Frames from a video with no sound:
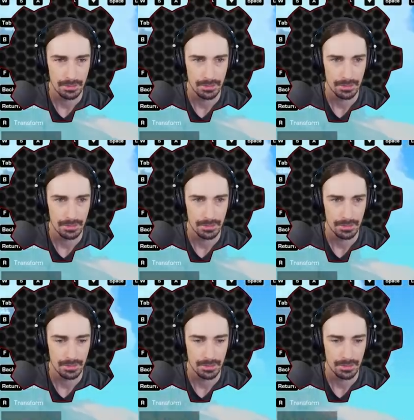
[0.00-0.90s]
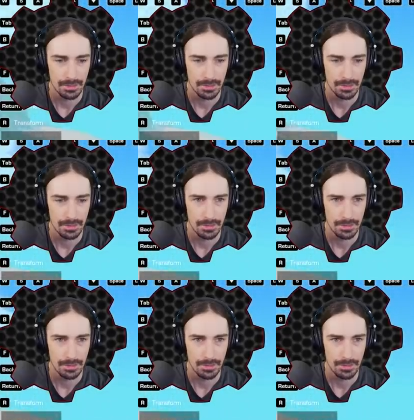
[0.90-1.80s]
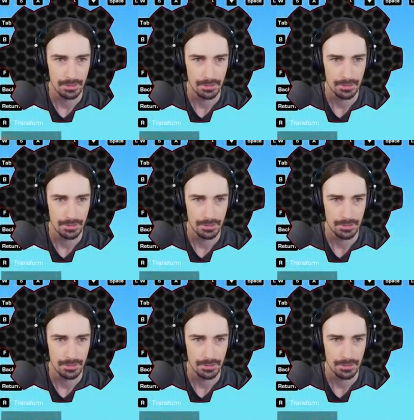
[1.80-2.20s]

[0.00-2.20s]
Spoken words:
No one is speaking in this clip.